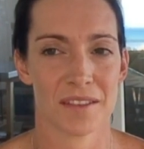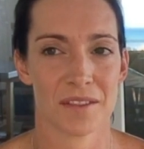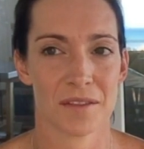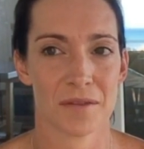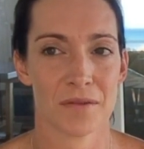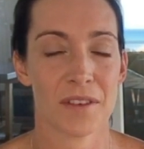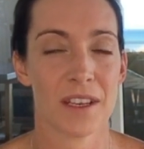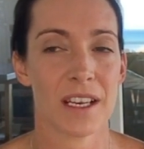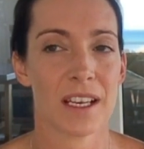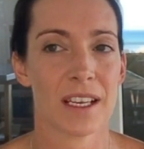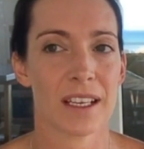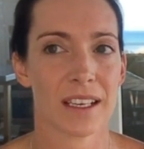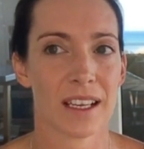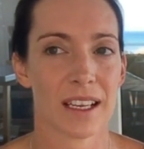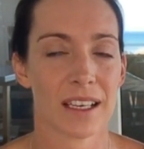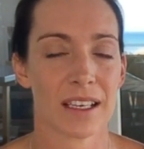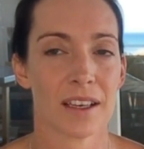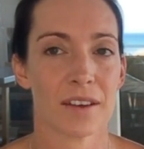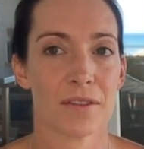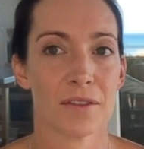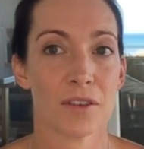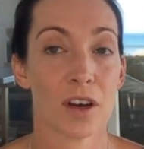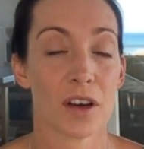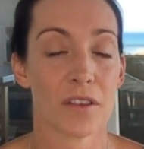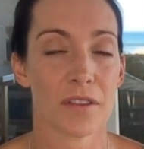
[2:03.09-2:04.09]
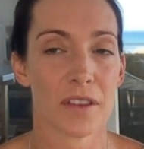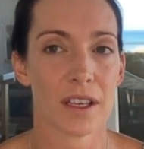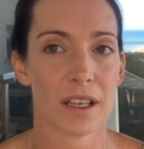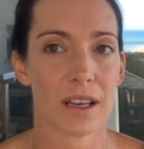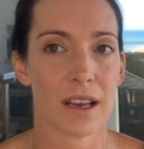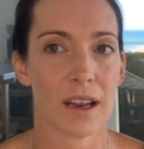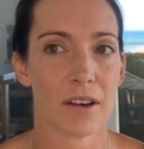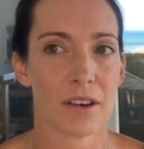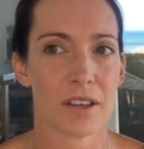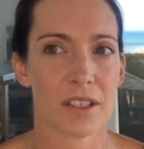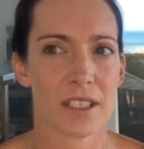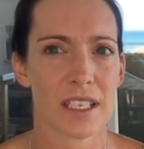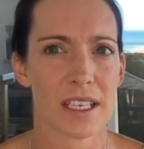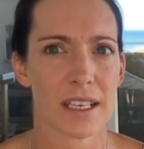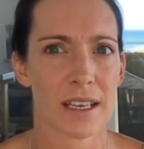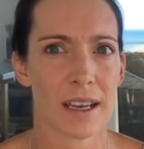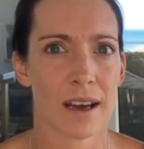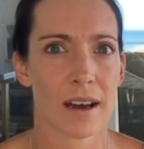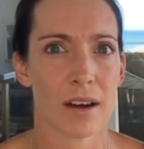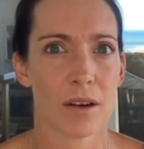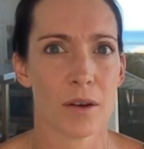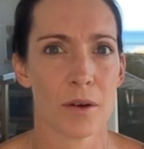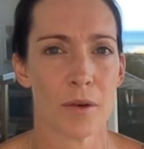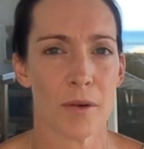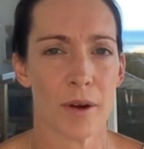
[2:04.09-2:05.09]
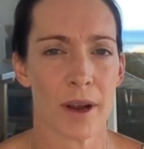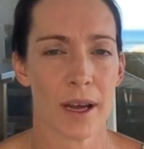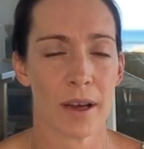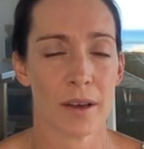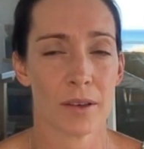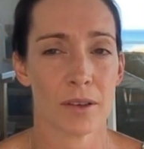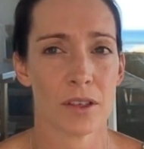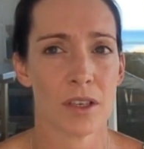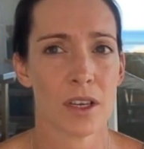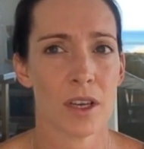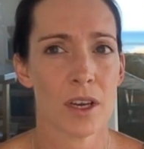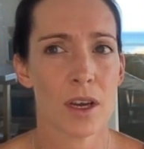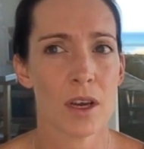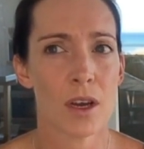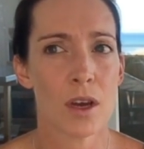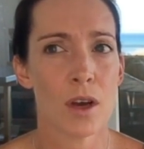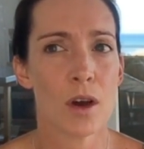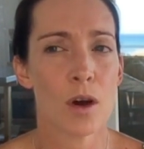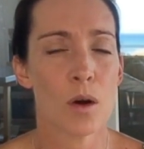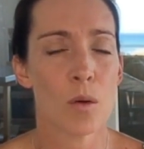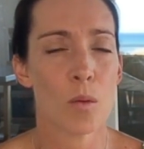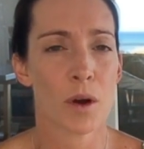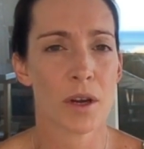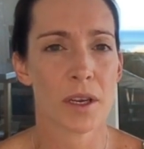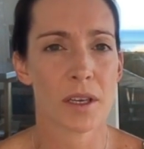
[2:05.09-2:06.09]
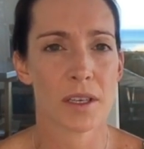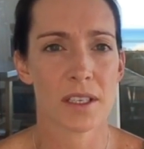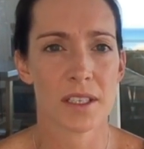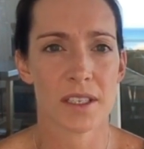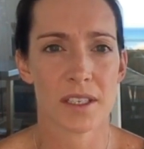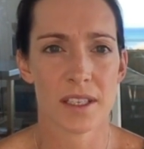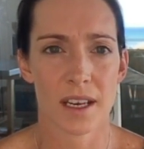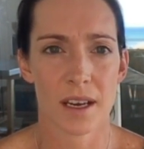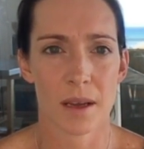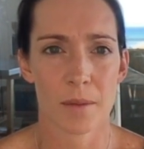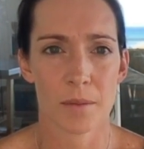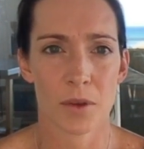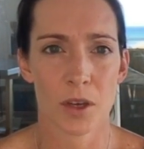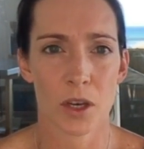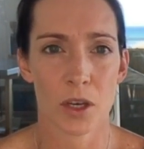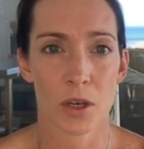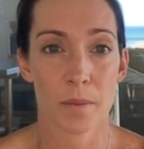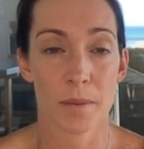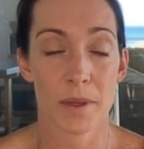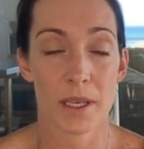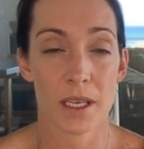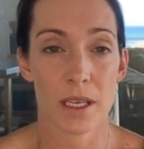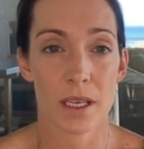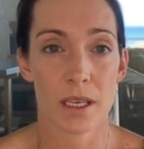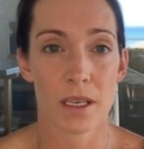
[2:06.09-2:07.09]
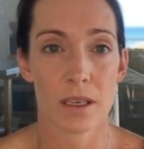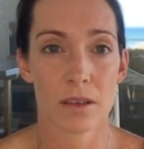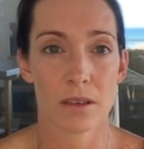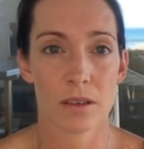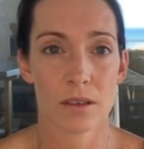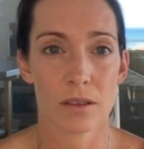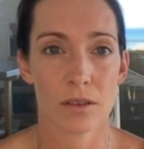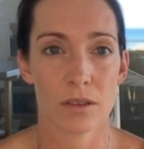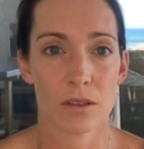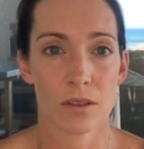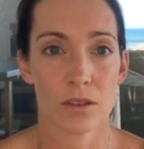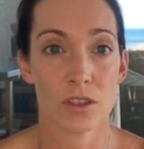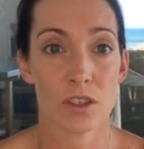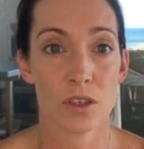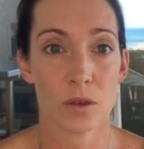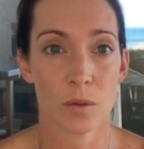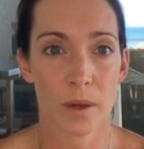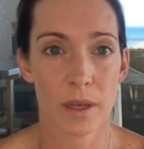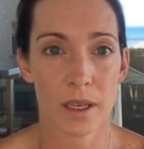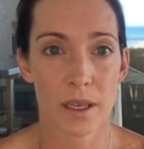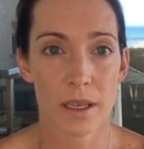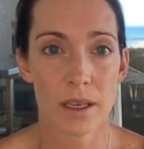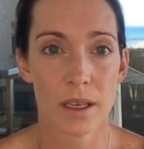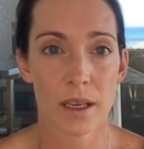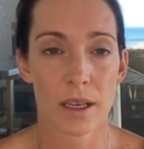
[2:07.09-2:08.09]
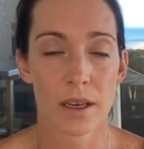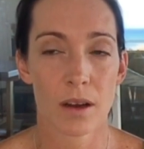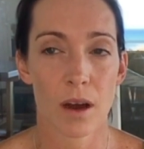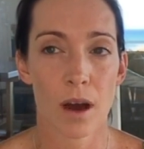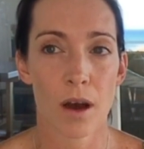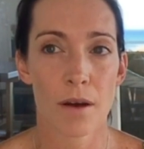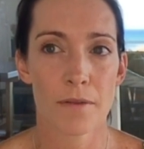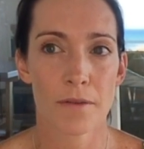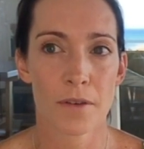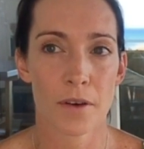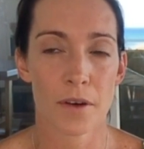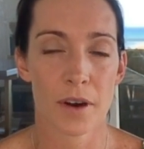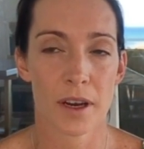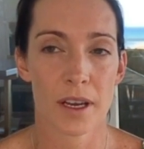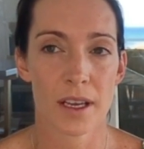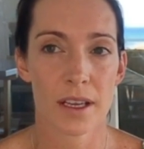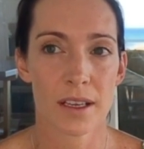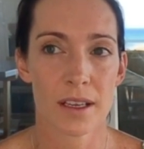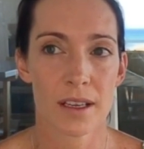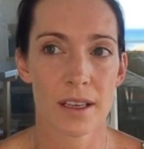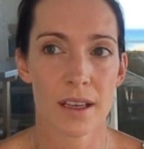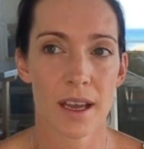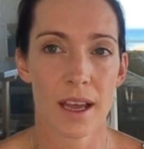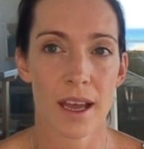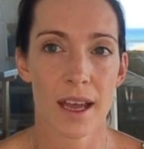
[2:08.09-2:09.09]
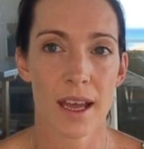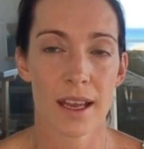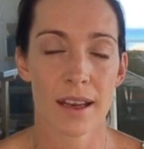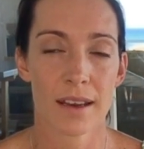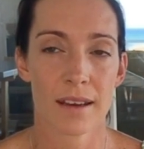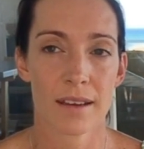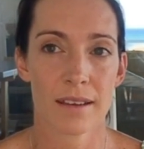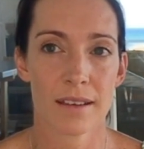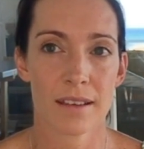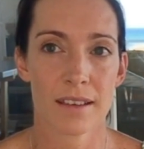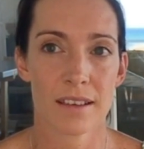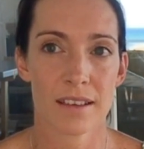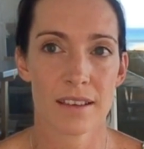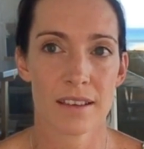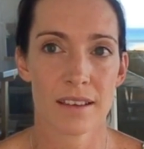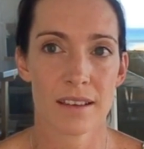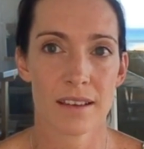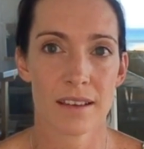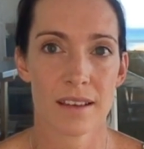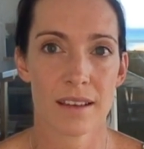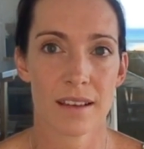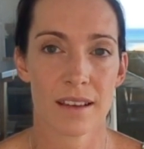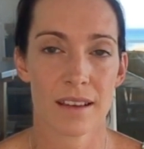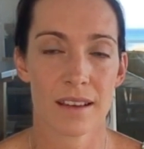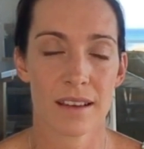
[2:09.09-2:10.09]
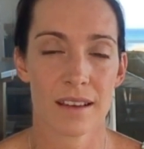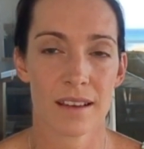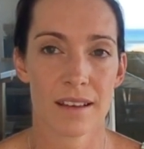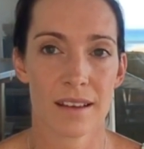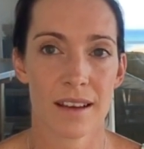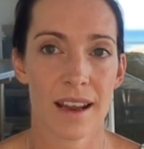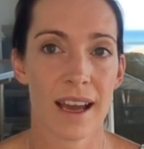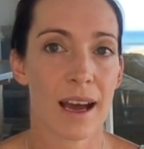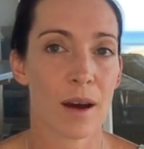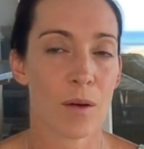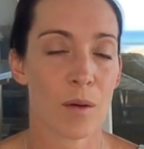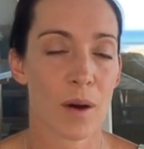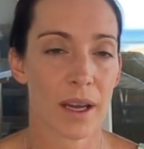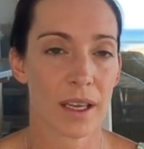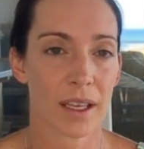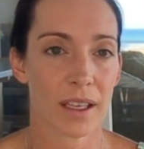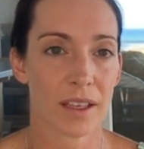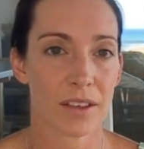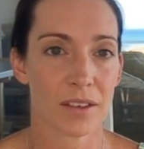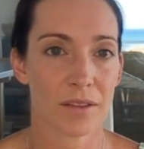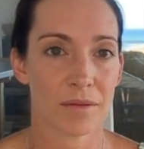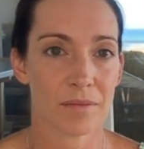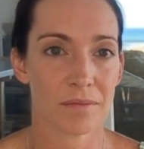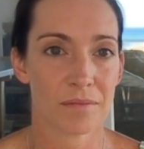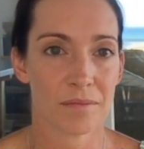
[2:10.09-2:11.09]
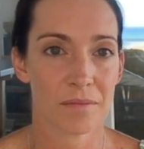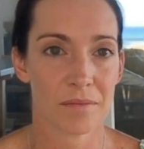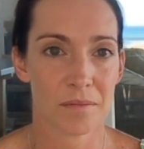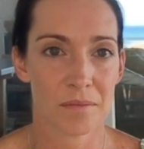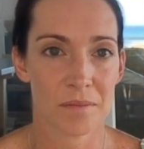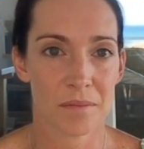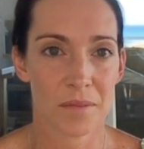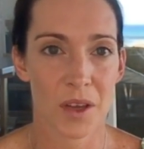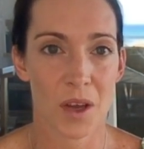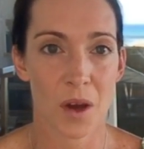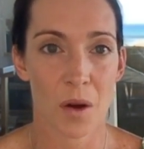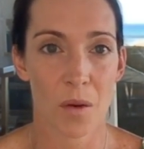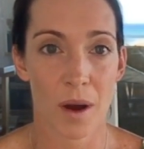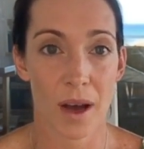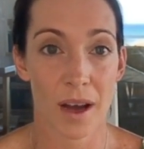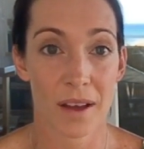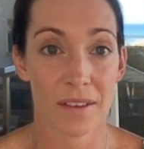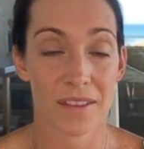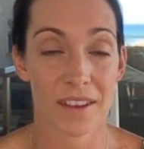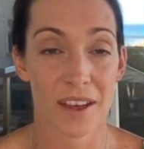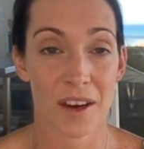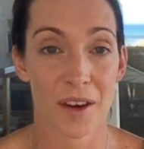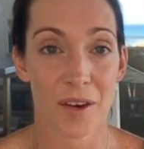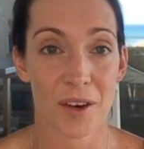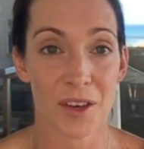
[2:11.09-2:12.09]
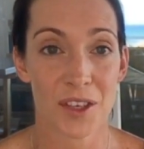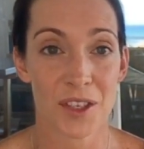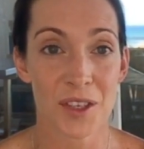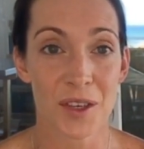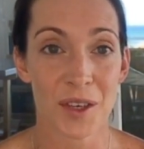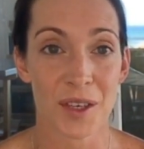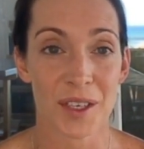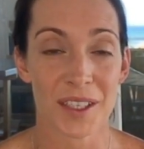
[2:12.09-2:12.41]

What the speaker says: and feeling like I've got the clarity now around what it is that I'm going to be doing and offering, and now I can go out there and do